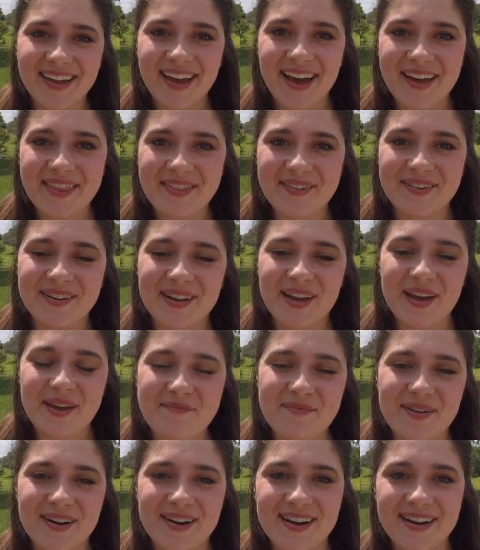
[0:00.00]
Catherine. Hi,
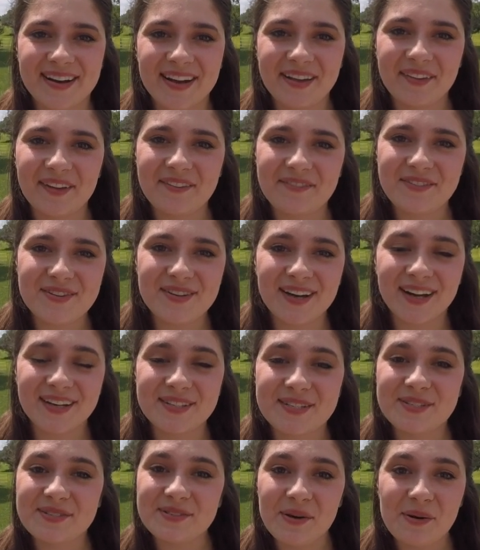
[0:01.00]
Mark. I love you
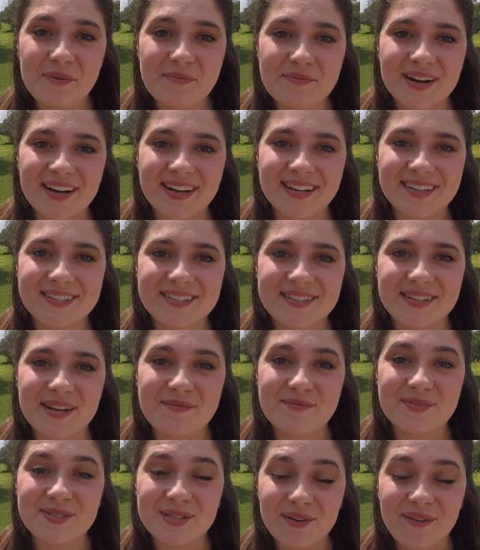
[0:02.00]
guys so much, and
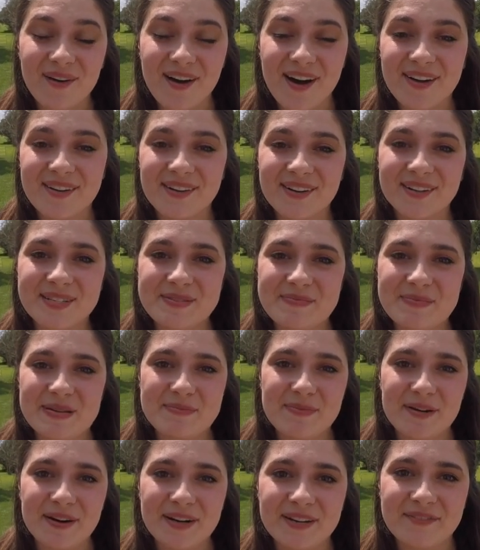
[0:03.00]
I'm so honored to be a
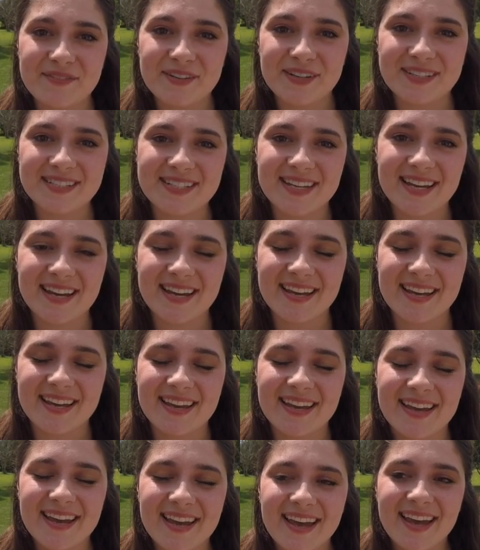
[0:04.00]
part of your day.
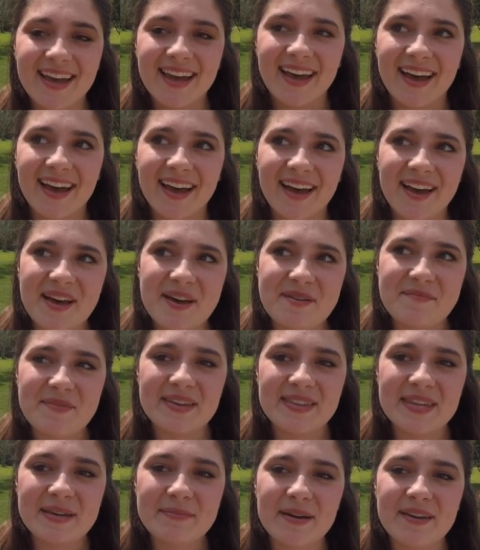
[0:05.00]
Um, I
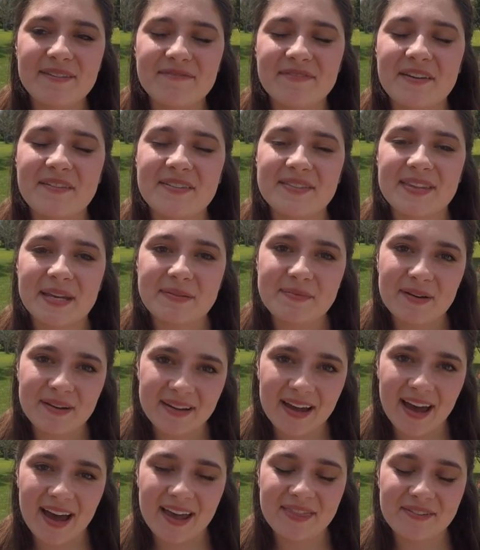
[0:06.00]
think my favorite thing about
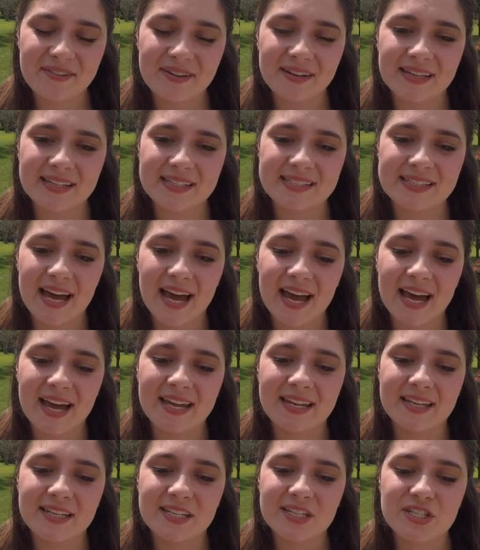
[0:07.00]
Catherine is
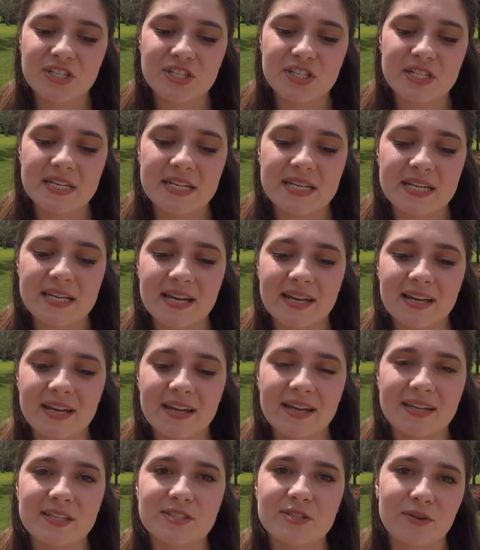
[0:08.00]
that she
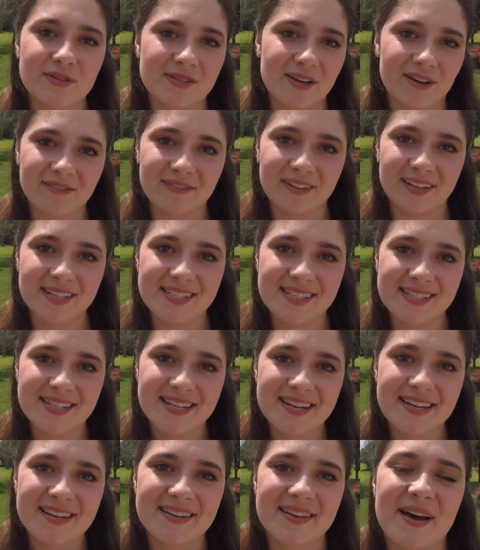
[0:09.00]
is so selfless.
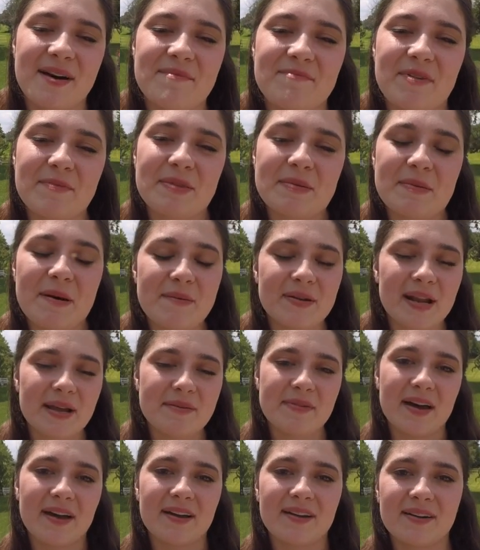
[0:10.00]
Um, from the moment I
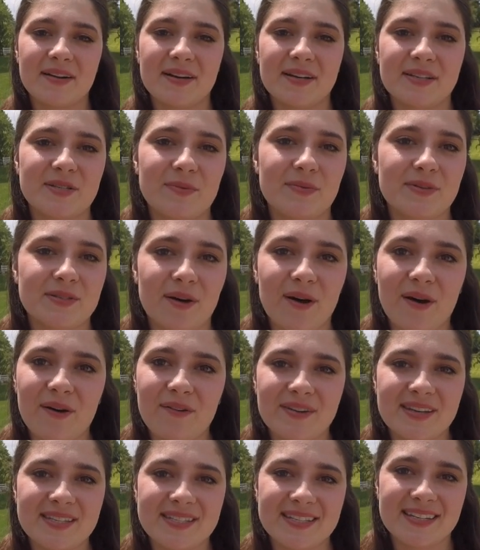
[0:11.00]
met her, she was
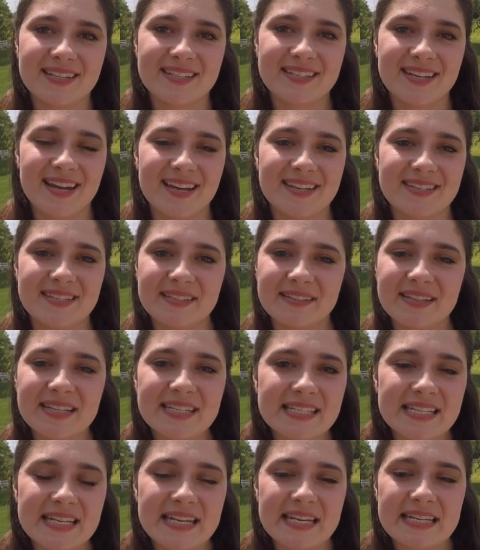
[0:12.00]
always content to
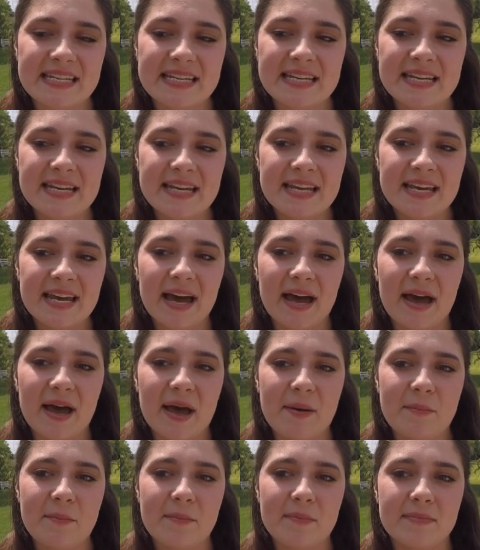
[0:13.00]
listen,
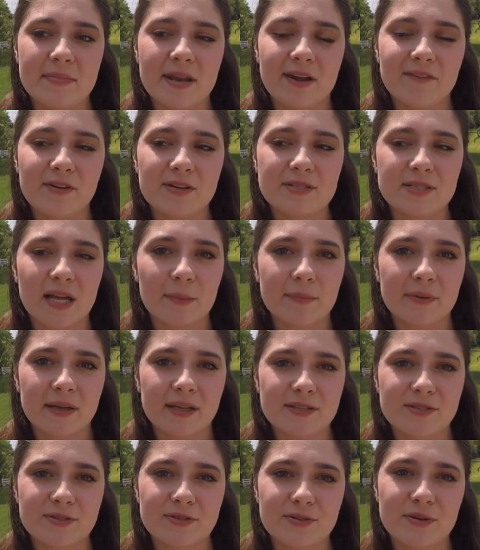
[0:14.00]
um, never
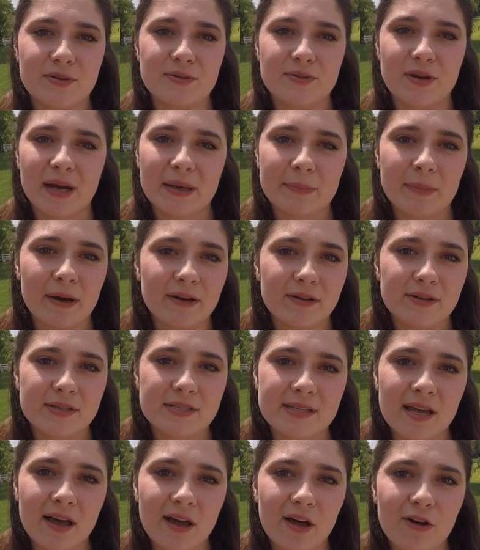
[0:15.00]
stopping to talk about
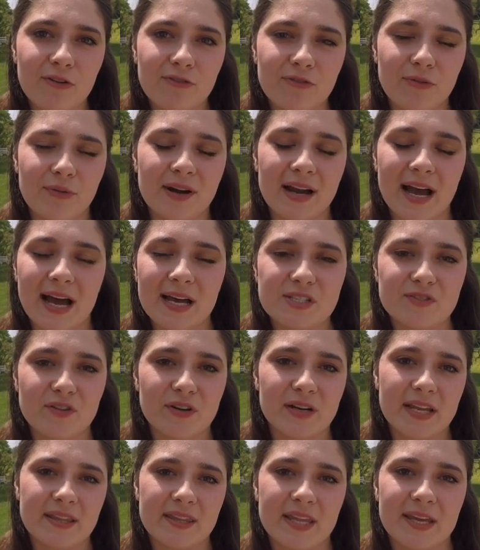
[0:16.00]
herself or ask for
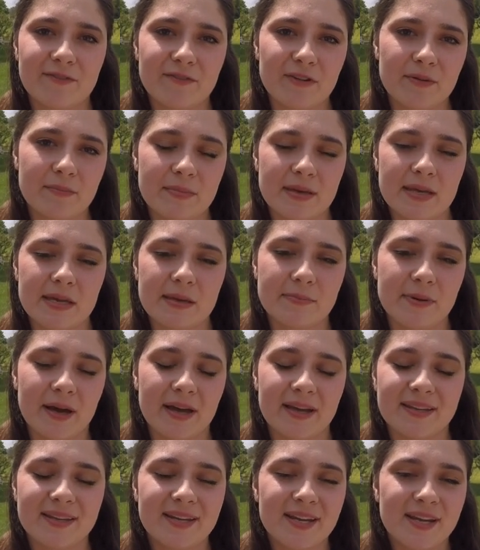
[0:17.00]
anything from me,
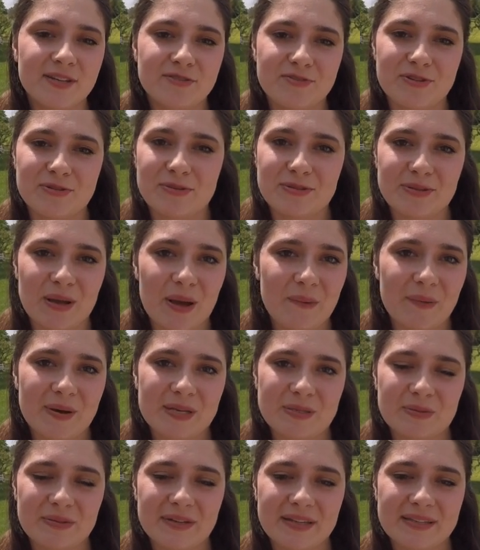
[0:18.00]
but just was
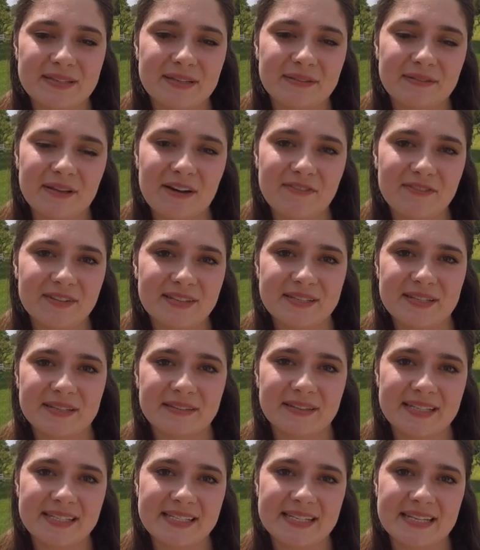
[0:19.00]
always willing to love and to
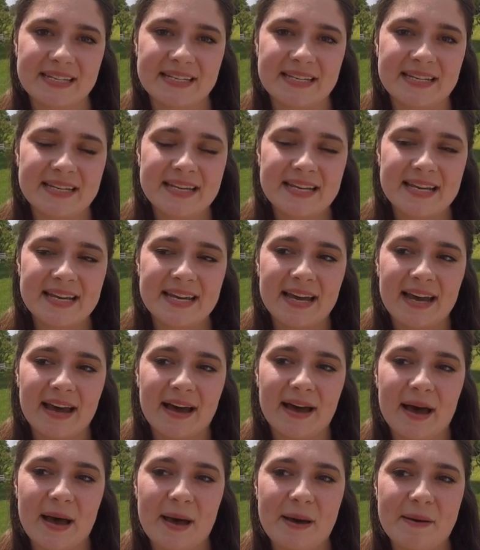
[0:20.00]
listen.
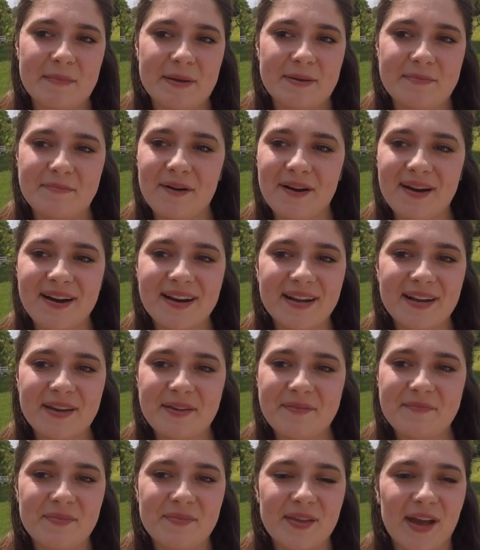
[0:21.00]
Um, and Mark,
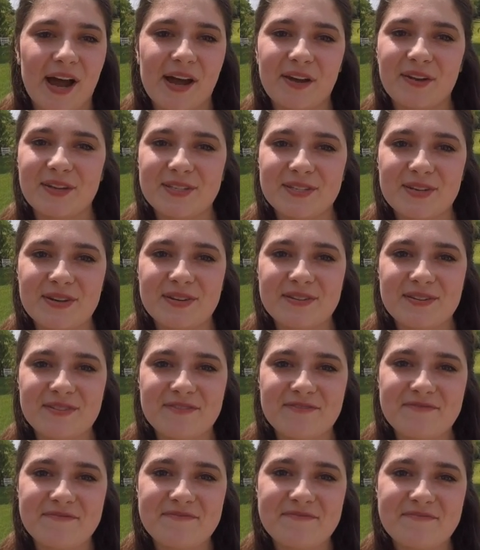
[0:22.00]
I just couldn't
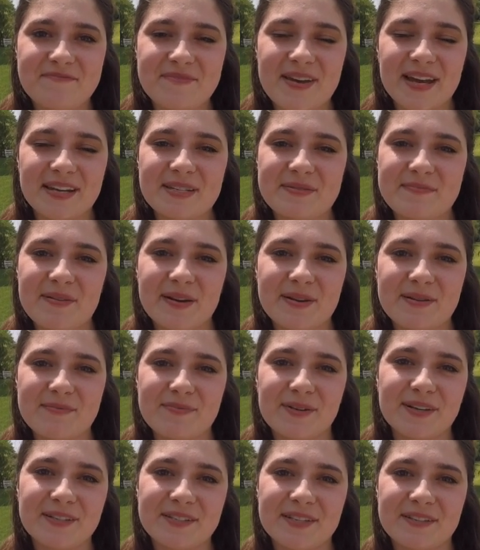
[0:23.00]
have picked a better
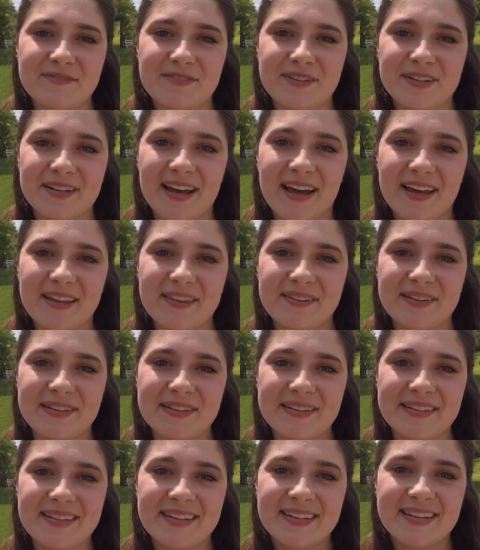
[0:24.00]
person for Catherine.